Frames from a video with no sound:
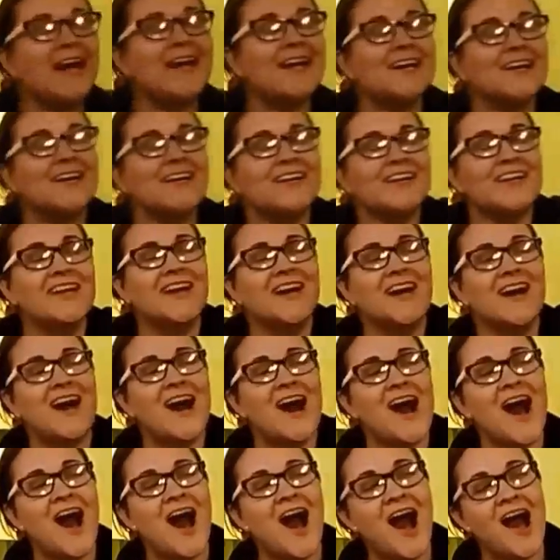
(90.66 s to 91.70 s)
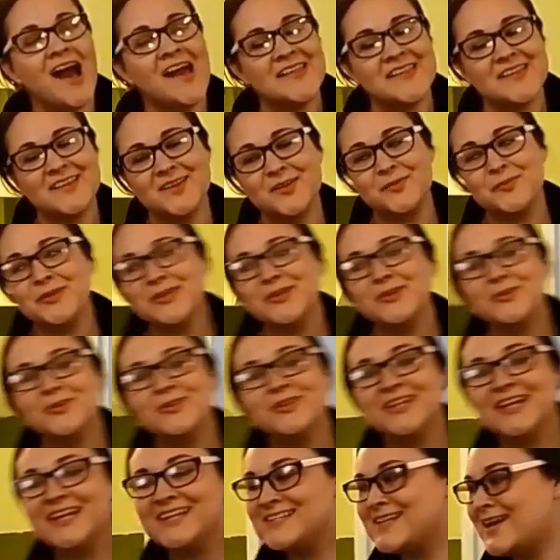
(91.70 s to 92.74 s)
tired. I think I'm gonna
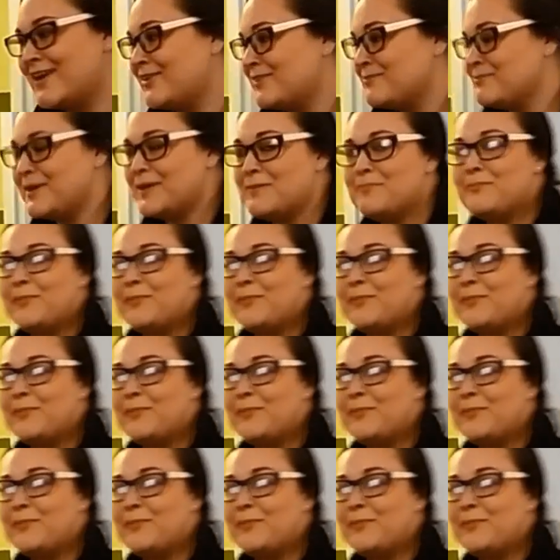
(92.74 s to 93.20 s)
go lay down in